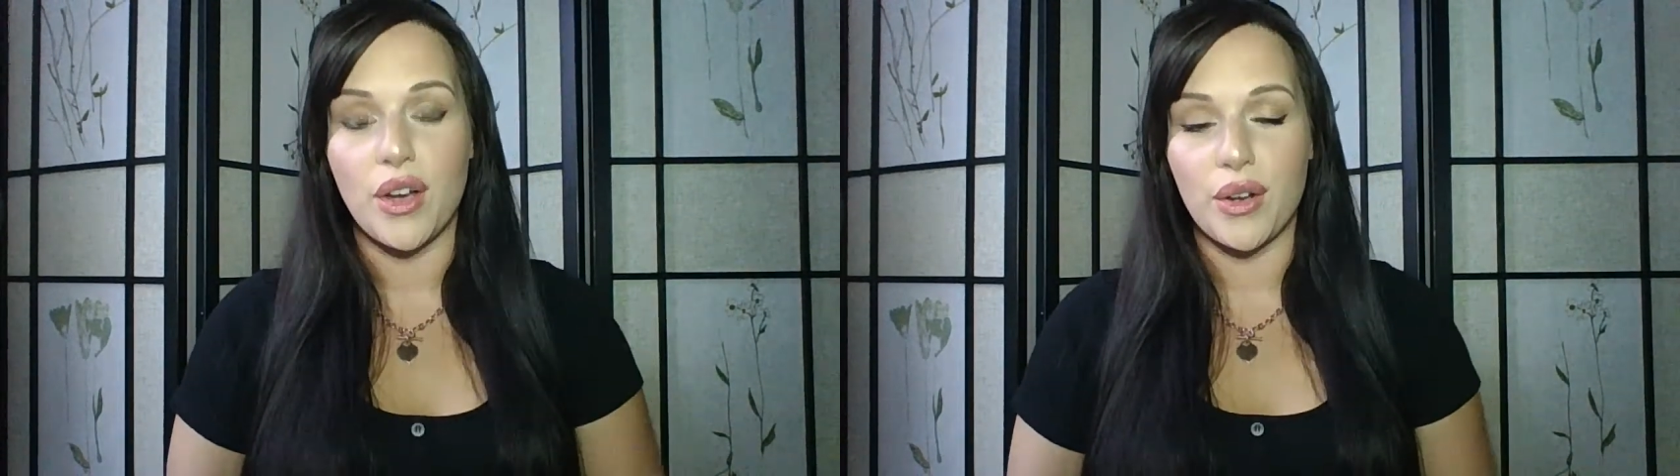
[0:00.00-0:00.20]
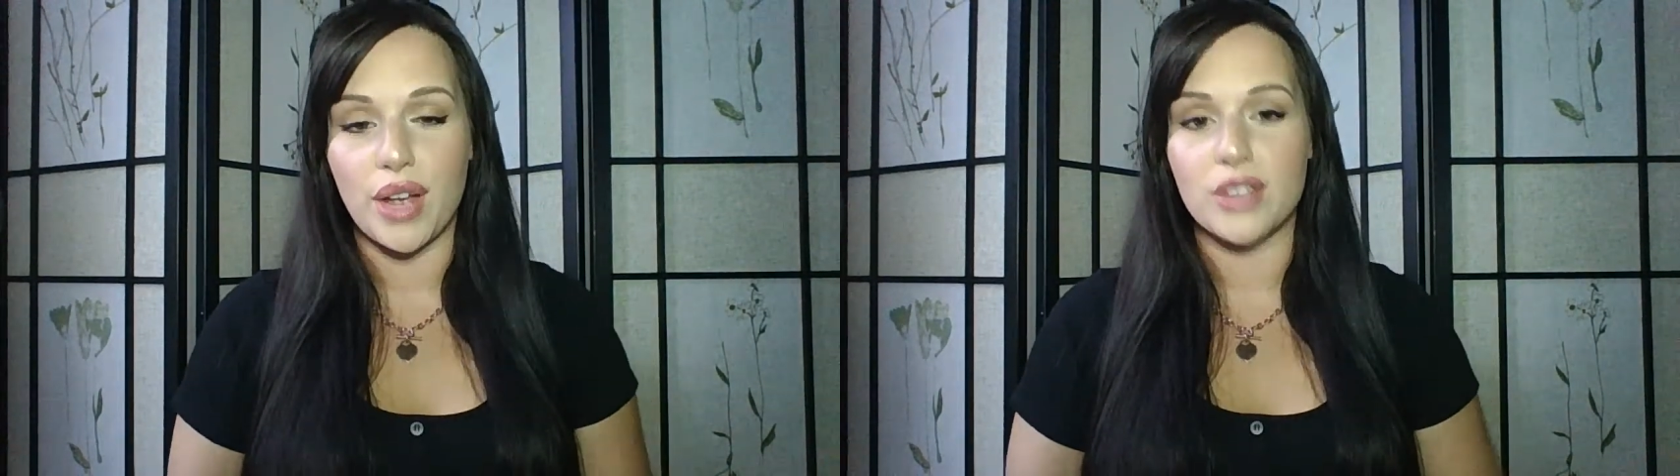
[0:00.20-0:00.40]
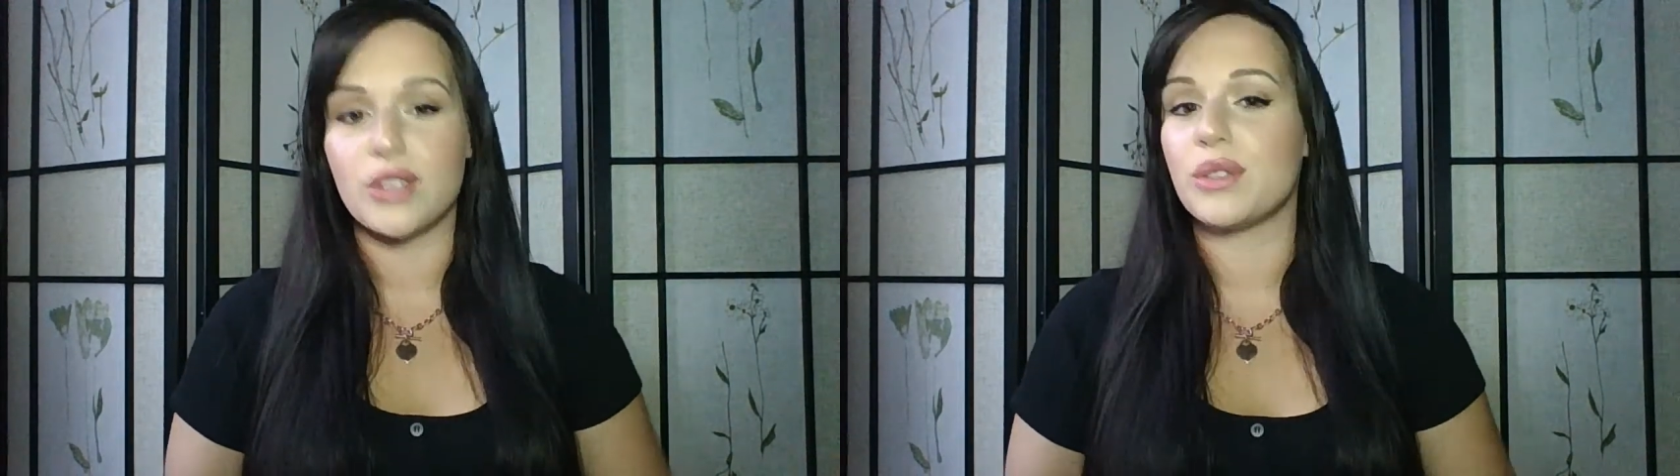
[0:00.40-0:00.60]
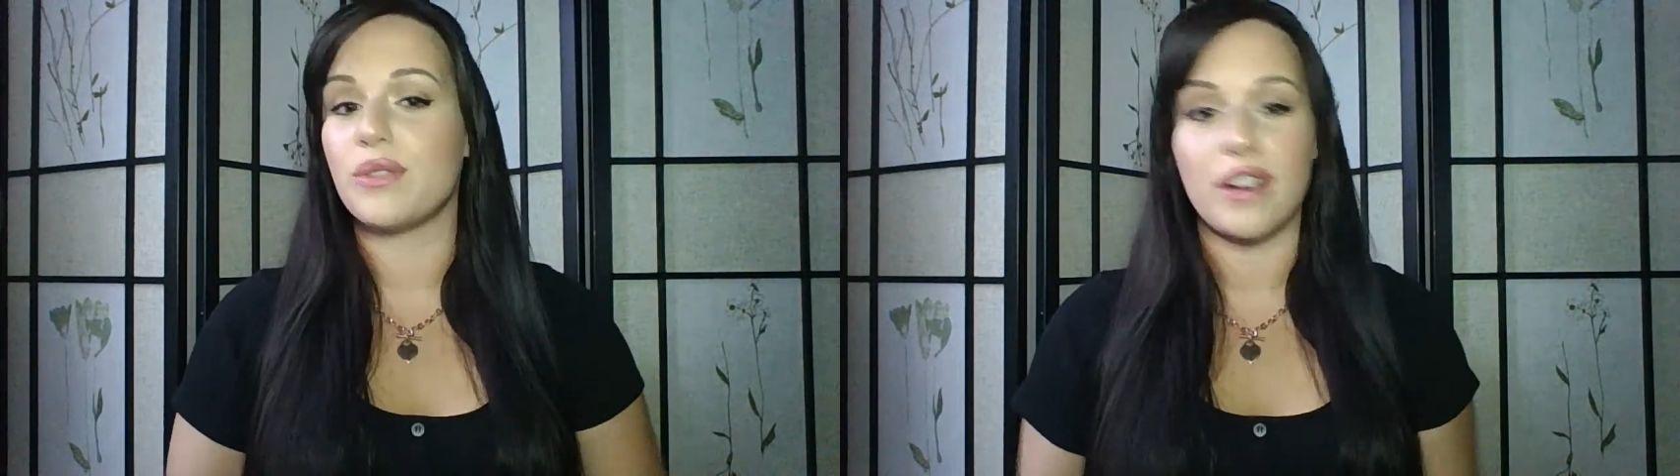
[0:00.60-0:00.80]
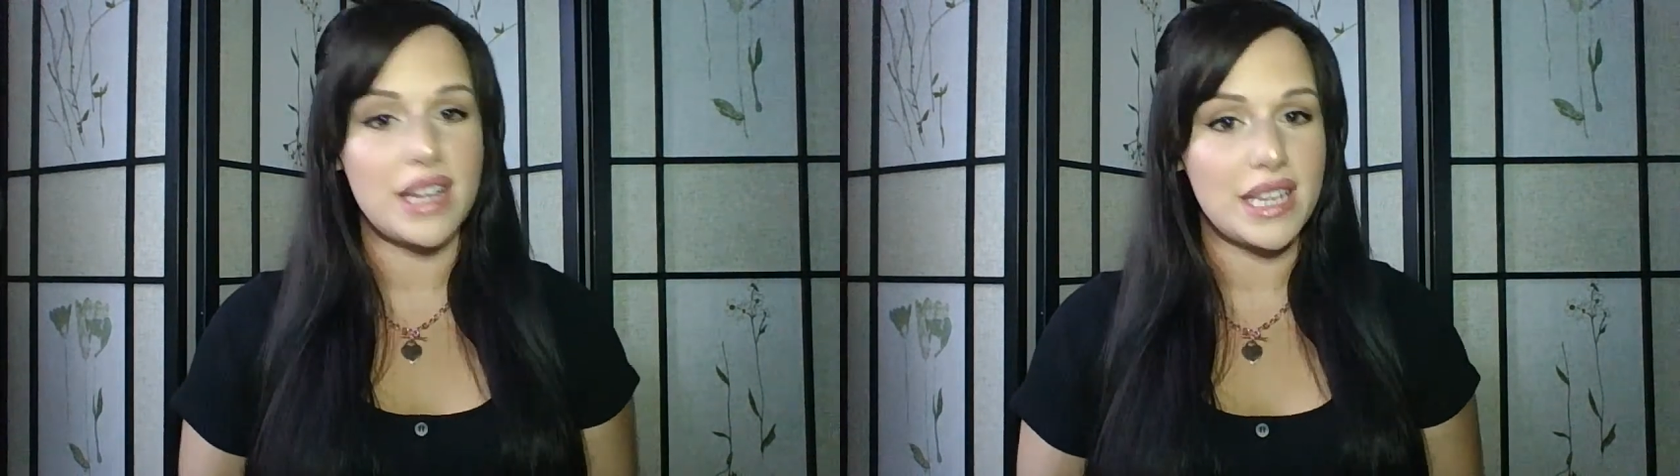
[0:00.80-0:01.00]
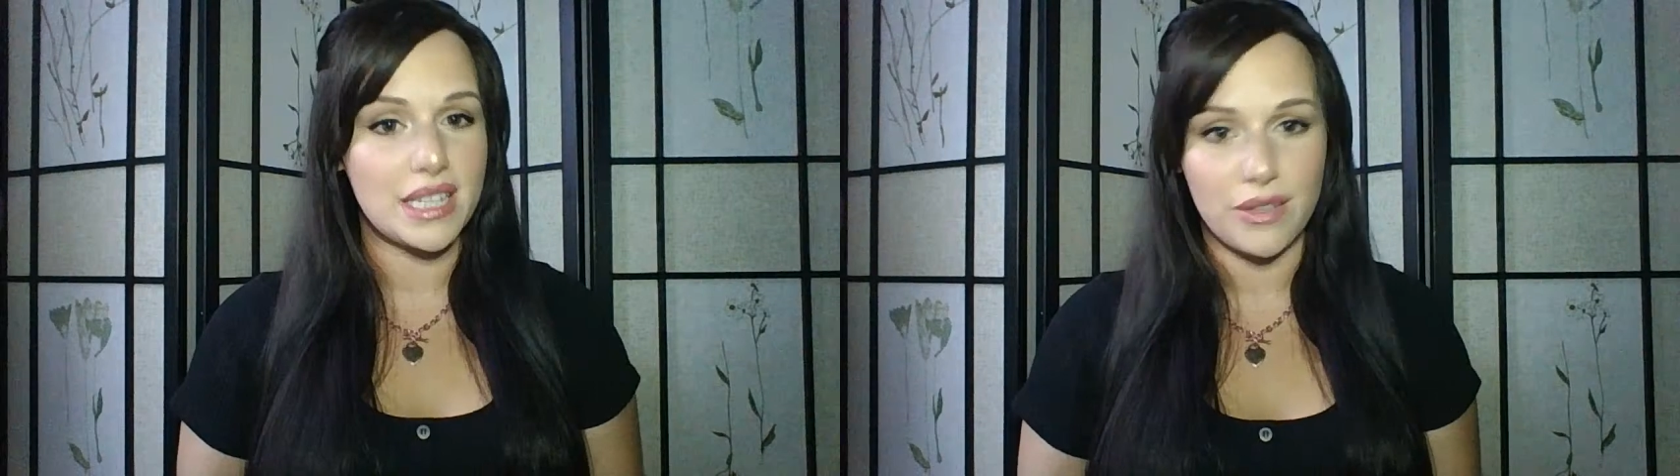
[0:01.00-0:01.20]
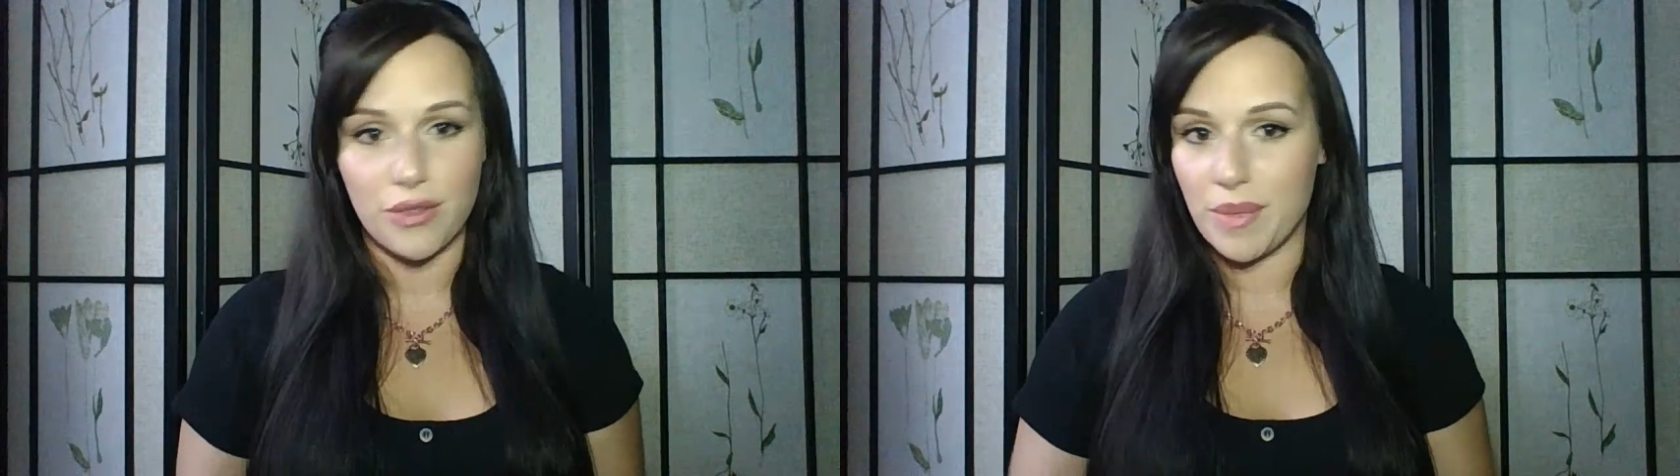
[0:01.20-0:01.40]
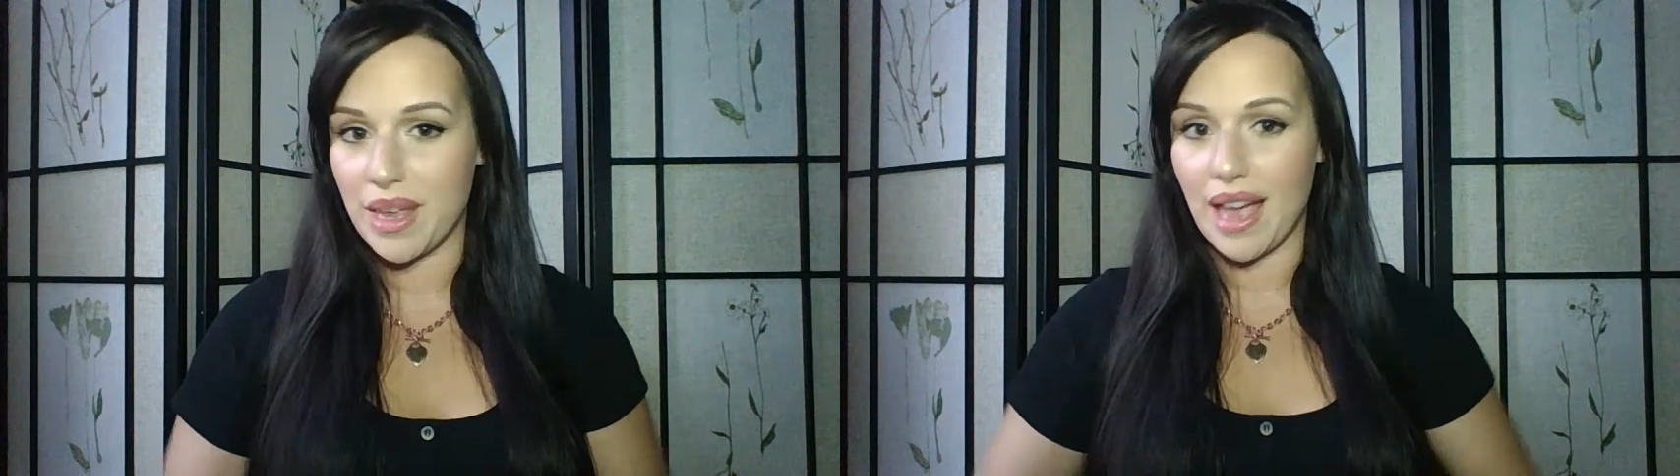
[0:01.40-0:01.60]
Okay, so it's very easy for me.